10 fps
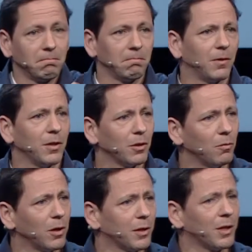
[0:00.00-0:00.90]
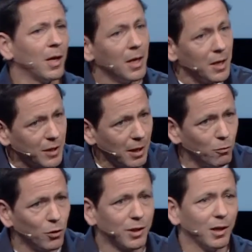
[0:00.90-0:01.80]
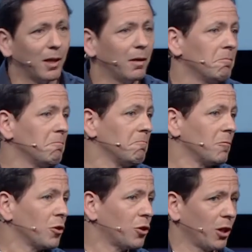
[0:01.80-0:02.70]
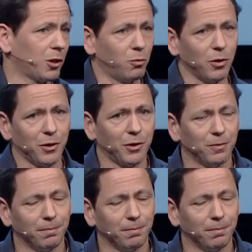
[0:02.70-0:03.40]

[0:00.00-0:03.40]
These are words. Some would say, just words.